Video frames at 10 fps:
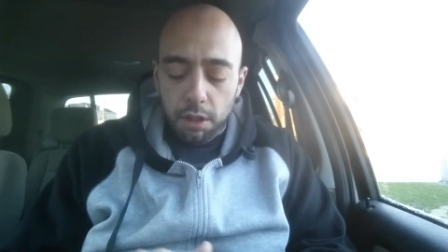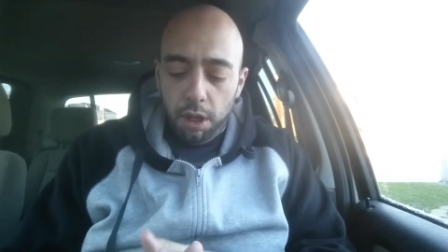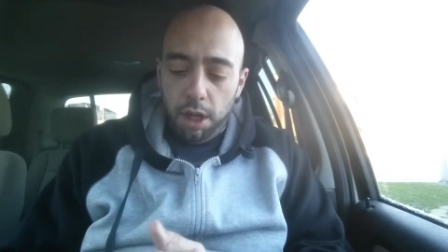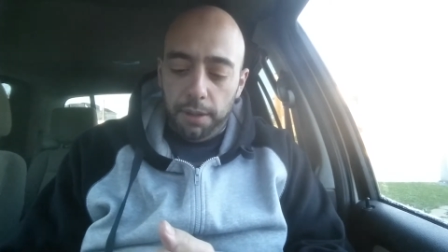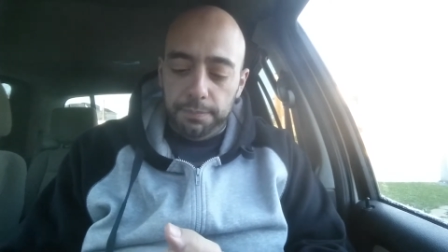
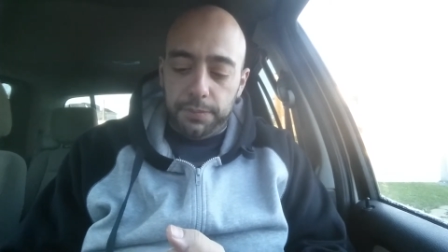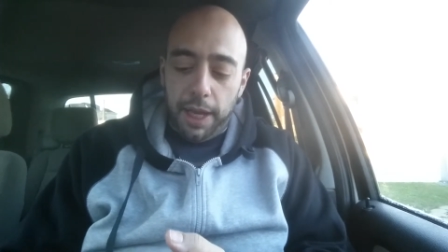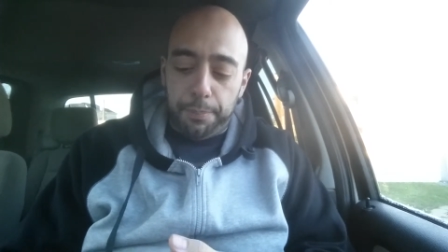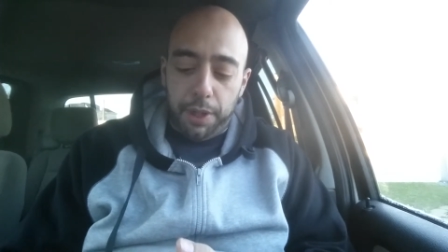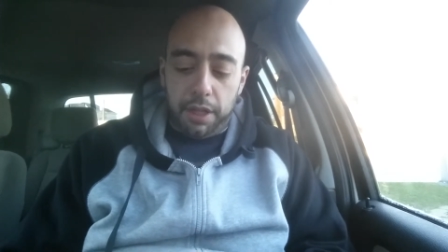Um,
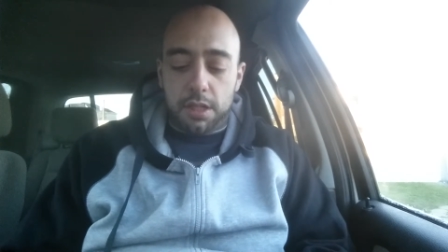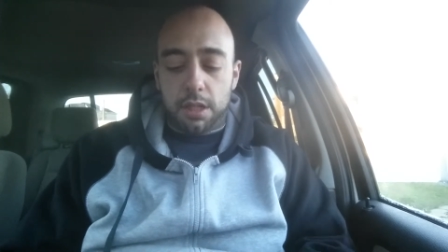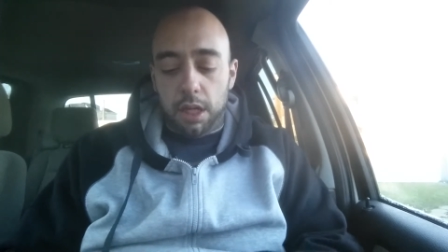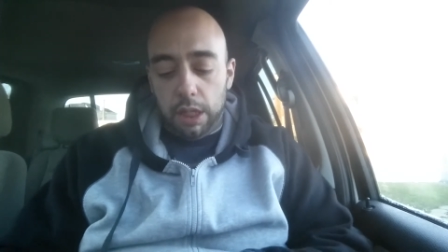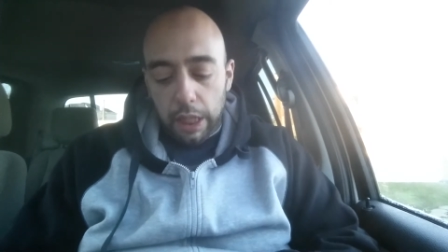that being
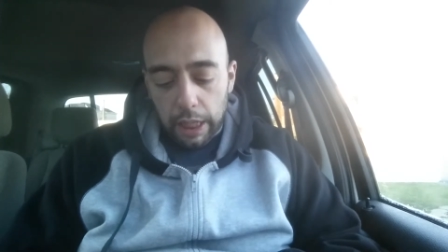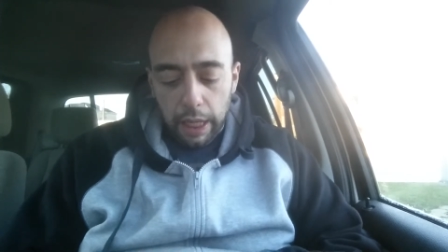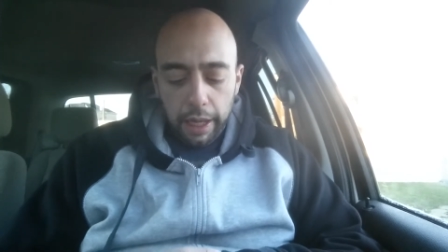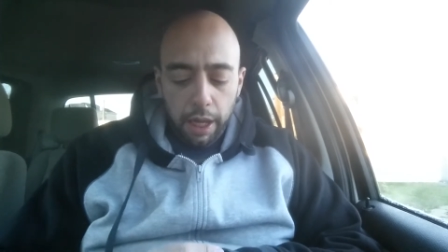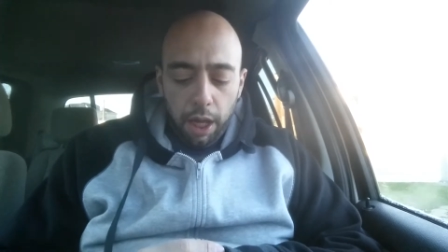said,
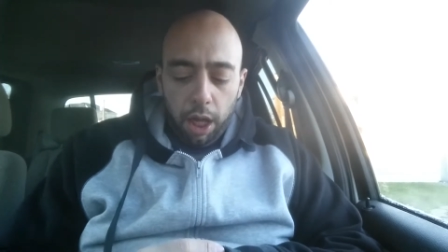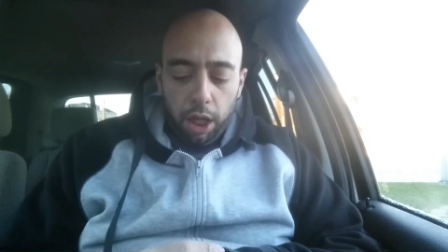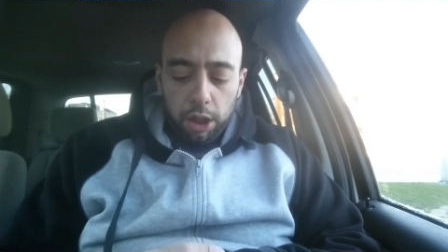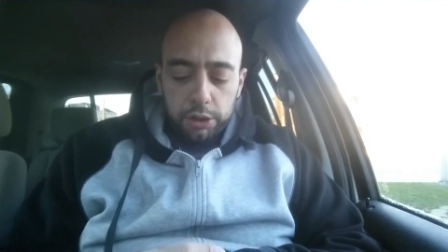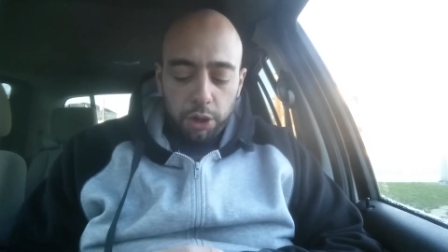
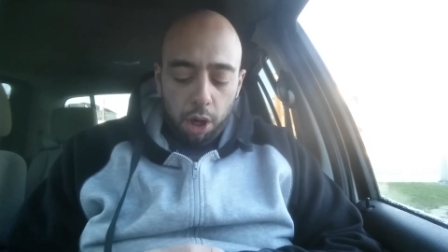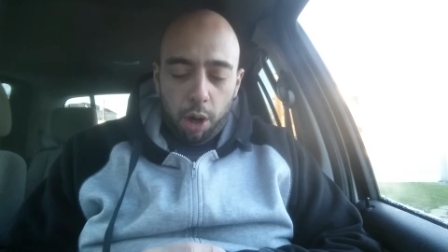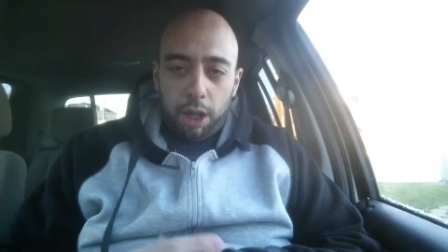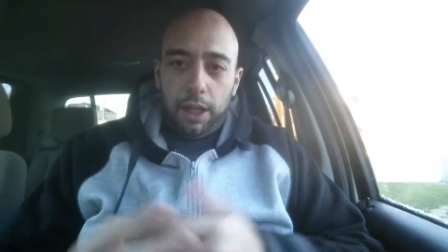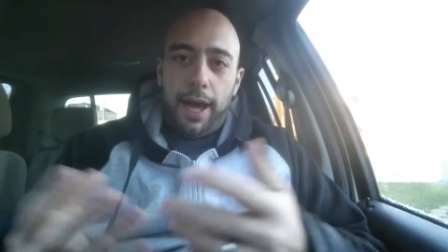so
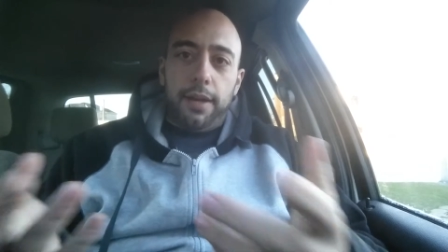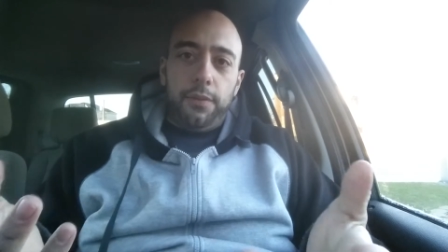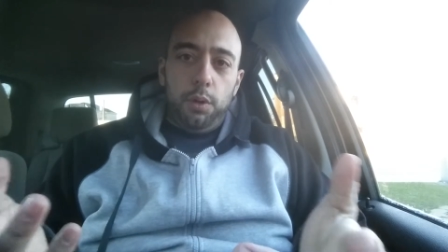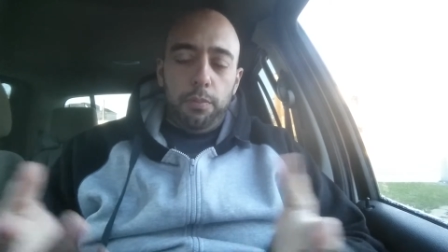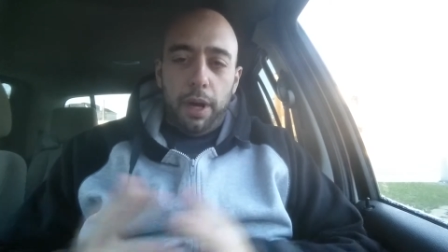a lot of
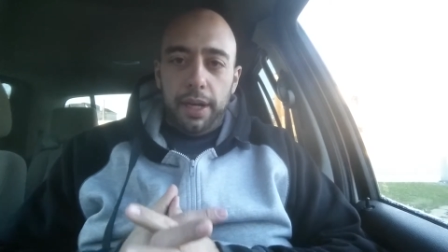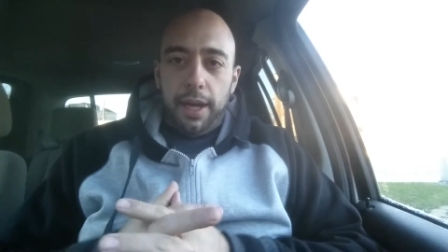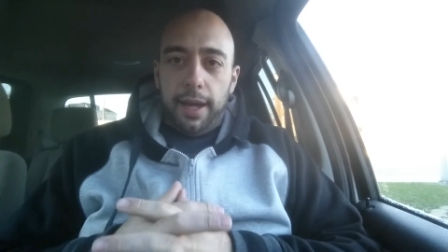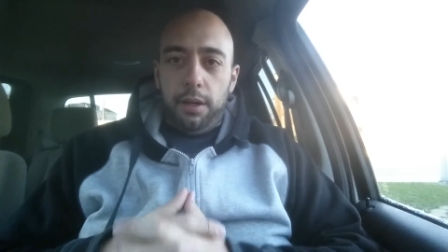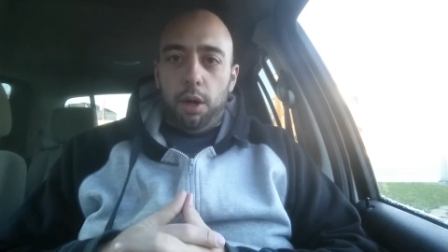you might
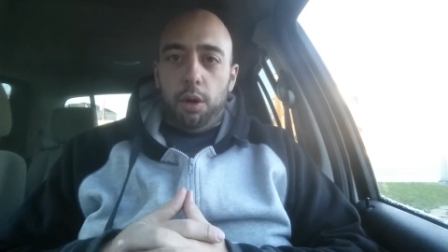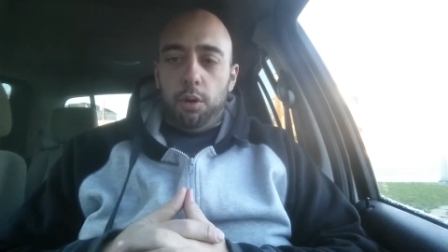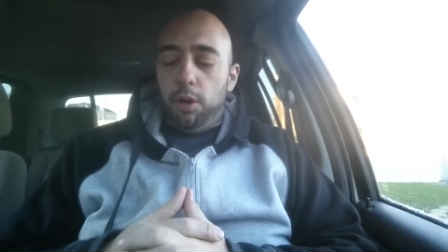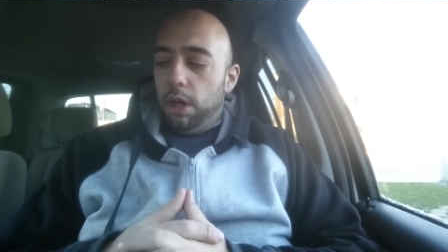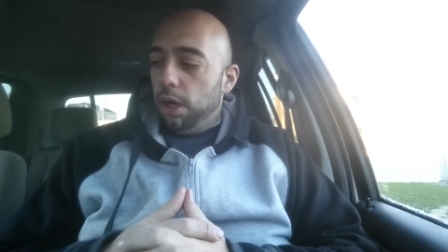not know,